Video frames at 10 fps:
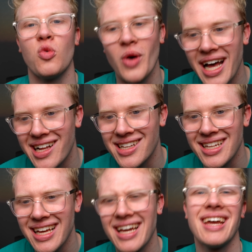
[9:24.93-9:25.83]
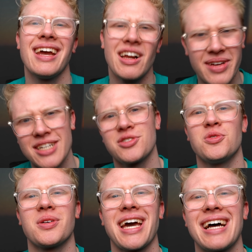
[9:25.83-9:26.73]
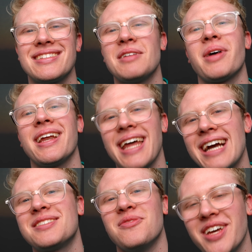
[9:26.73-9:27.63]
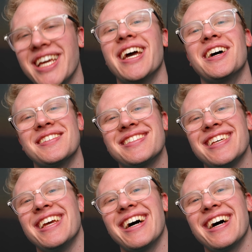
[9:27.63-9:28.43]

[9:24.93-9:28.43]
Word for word: well, and I'll catch you cool cats in my next video. See